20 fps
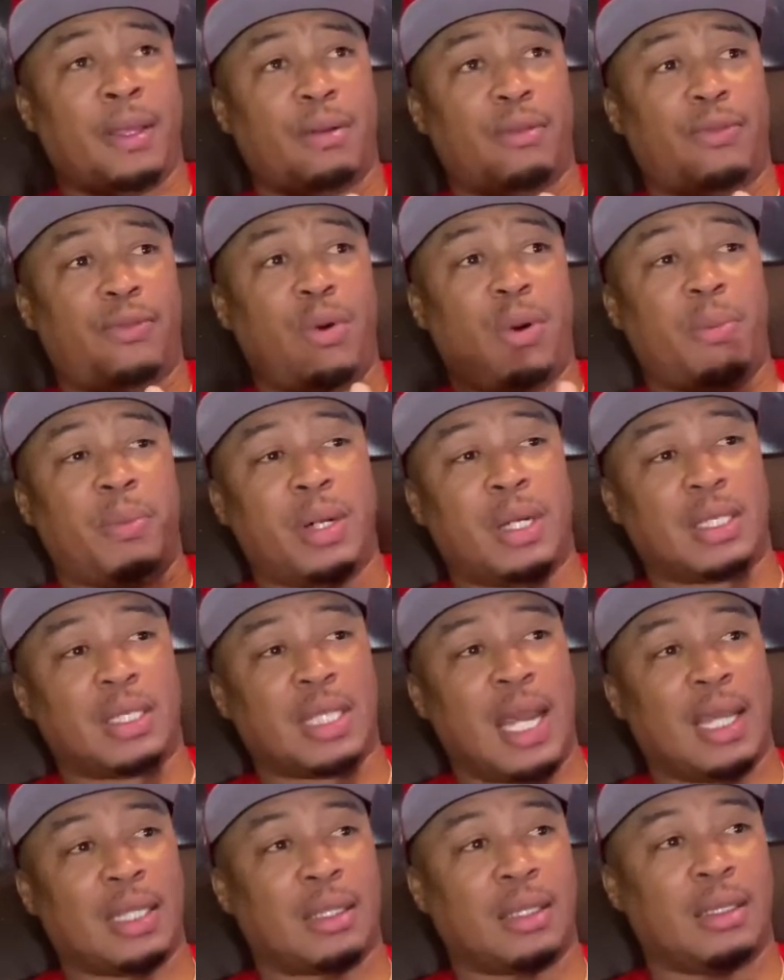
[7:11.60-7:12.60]
4 months
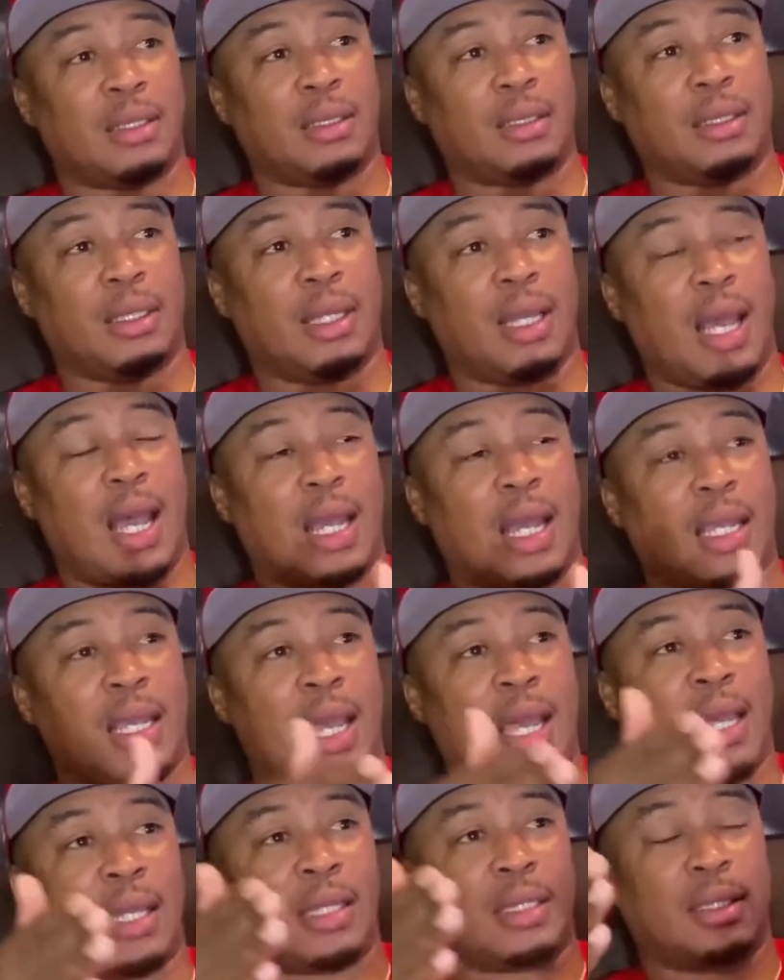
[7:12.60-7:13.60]
after I
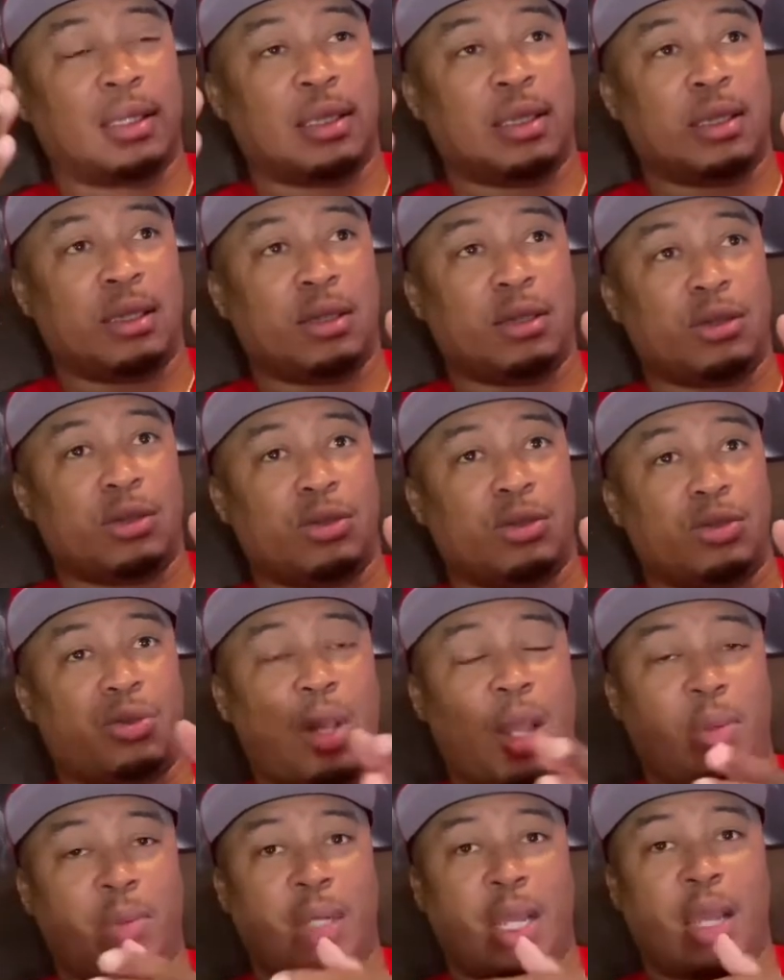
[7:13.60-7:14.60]
got
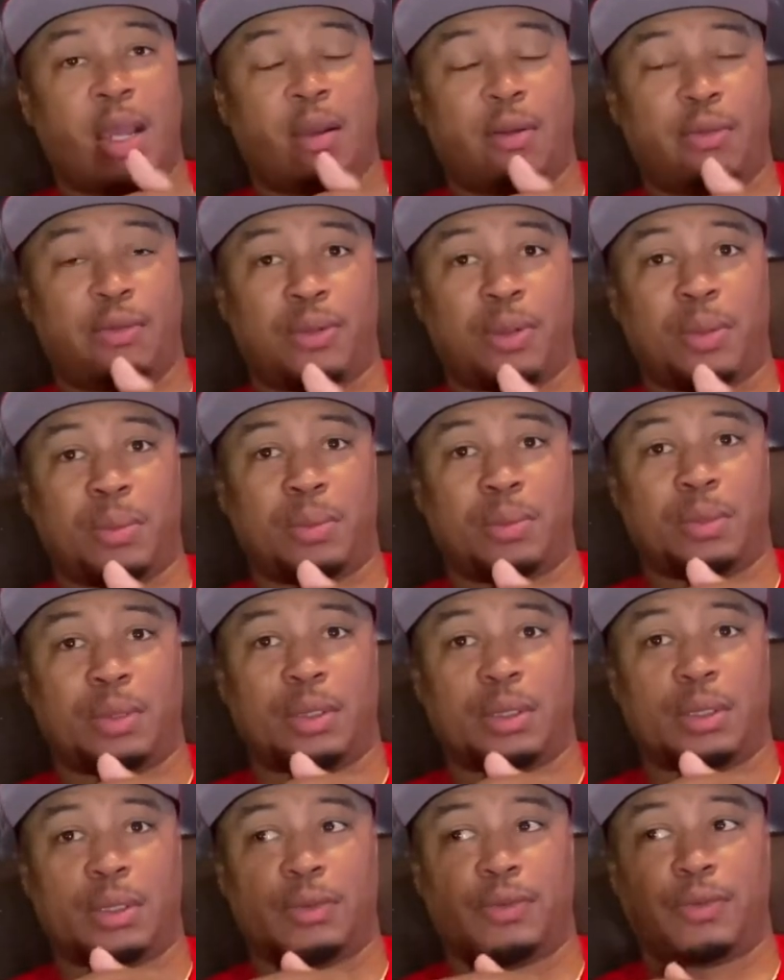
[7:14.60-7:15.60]
dropped down from
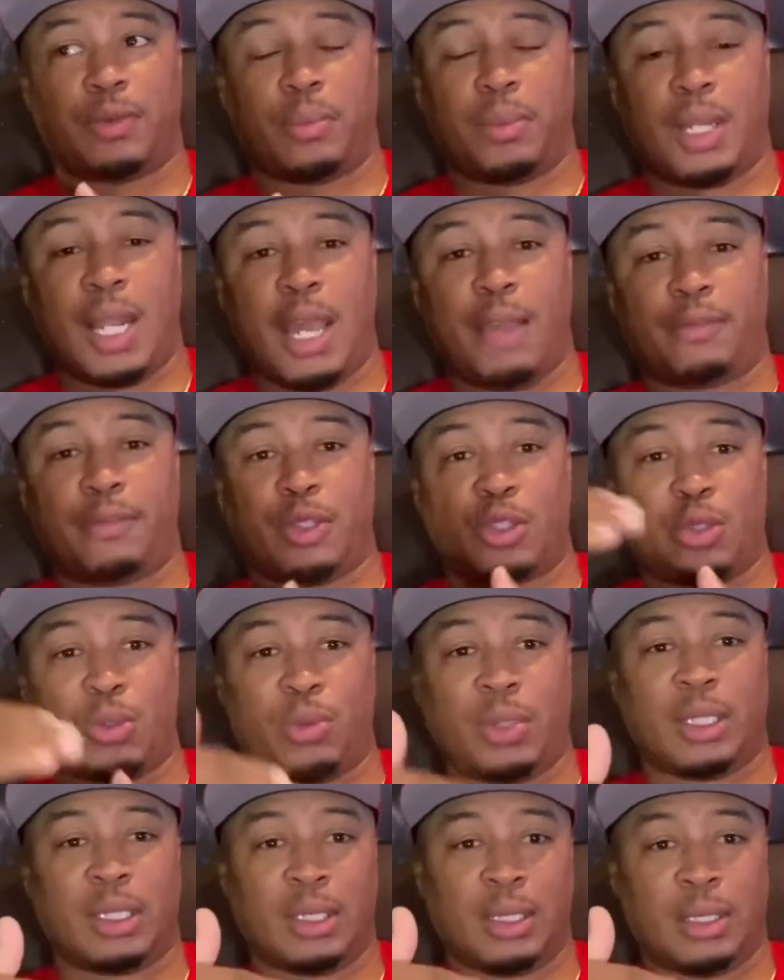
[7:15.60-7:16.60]
life to
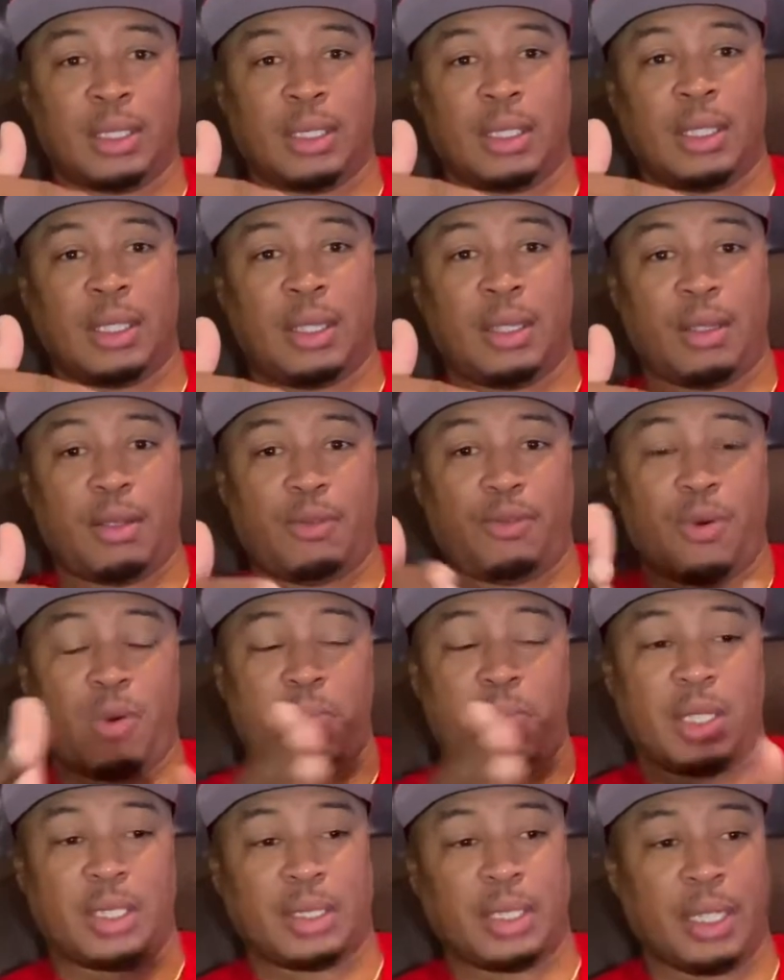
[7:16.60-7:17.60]
20, 4
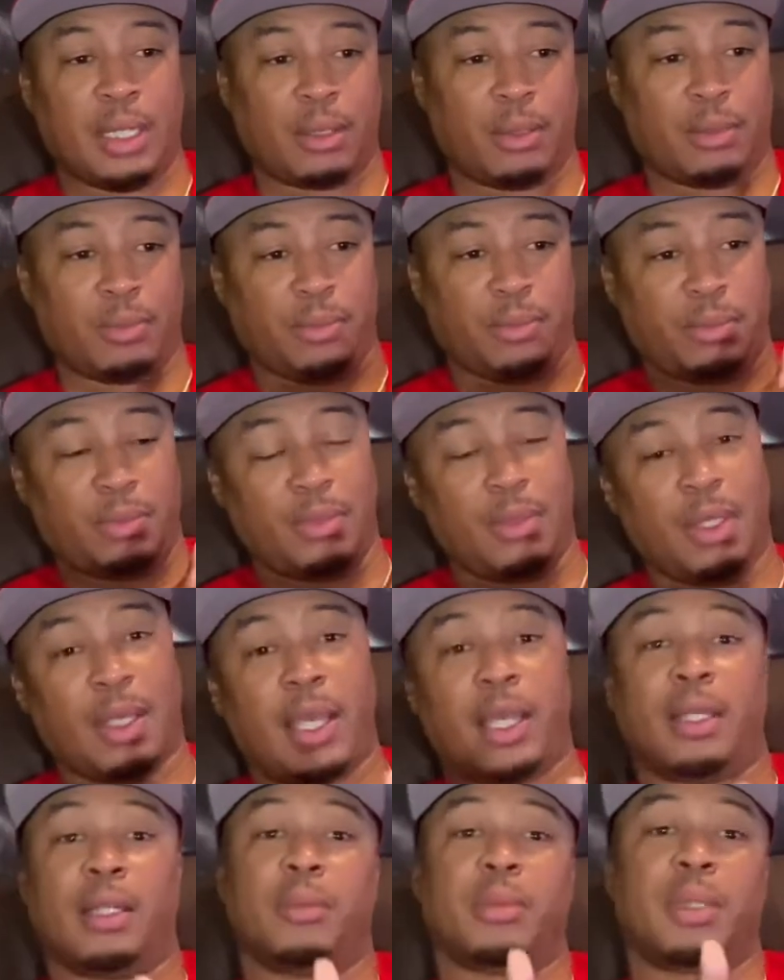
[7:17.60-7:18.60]
months later, I
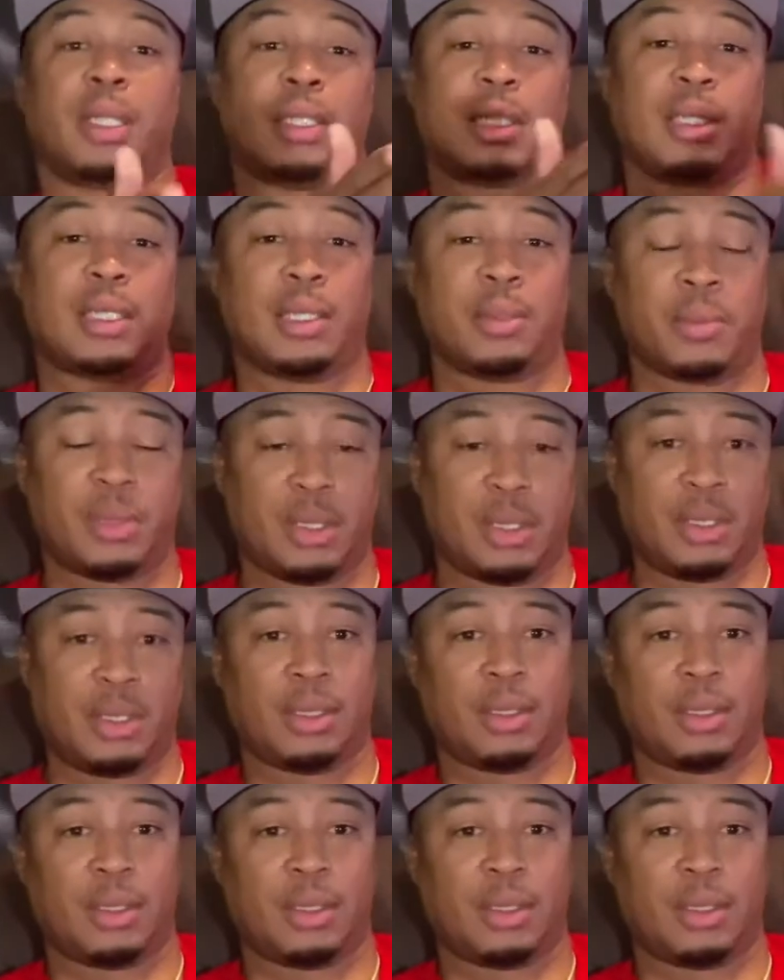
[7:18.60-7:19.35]
ended up getting the clemency.